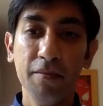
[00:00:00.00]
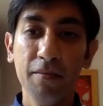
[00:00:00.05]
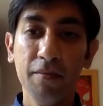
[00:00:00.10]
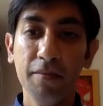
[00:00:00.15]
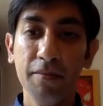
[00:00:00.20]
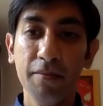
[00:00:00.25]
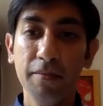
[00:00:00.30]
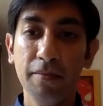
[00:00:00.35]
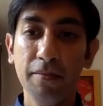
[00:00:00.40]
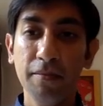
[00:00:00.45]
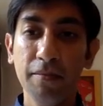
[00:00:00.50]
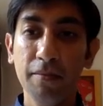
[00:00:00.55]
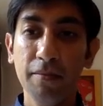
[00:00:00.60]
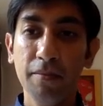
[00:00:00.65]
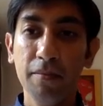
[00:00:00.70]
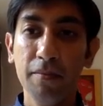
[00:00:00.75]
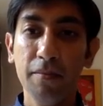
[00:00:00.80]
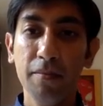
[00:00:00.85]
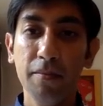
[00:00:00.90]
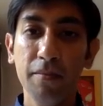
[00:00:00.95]

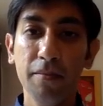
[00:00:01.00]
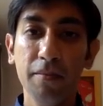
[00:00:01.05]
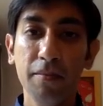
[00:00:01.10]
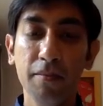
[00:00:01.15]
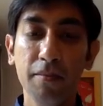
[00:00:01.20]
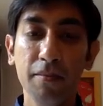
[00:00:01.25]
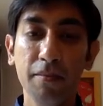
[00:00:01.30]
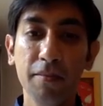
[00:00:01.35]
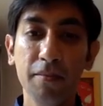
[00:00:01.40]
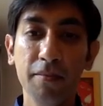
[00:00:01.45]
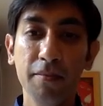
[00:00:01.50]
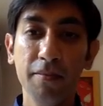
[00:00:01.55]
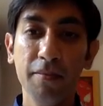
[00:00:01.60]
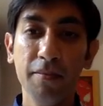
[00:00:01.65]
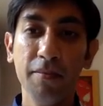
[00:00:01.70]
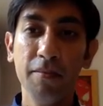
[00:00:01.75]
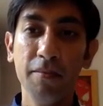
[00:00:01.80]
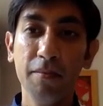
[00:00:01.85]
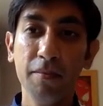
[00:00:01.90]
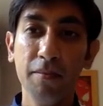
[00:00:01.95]

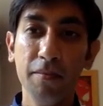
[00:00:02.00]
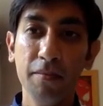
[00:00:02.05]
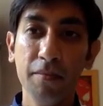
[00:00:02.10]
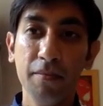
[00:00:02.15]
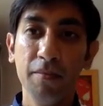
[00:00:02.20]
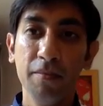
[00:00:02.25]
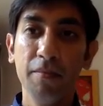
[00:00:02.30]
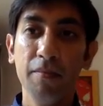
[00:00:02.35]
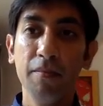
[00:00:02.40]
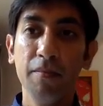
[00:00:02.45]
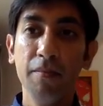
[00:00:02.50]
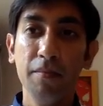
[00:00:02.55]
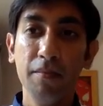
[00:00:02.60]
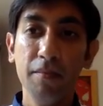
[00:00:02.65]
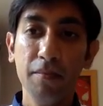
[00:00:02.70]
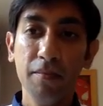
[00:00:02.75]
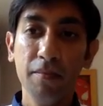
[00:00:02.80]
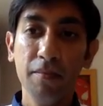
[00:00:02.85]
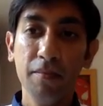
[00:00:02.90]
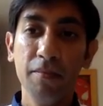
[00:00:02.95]

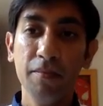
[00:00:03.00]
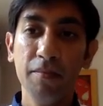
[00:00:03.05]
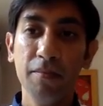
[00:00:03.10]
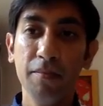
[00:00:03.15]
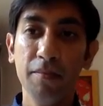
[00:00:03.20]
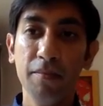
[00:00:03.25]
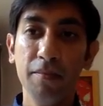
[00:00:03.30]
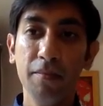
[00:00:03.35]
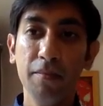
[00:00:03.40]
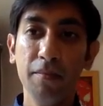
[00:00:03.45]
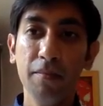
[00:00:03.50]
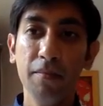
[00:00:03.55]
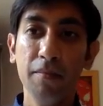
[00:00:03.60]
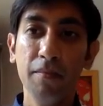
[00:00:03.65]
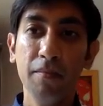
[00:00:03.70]
(silent)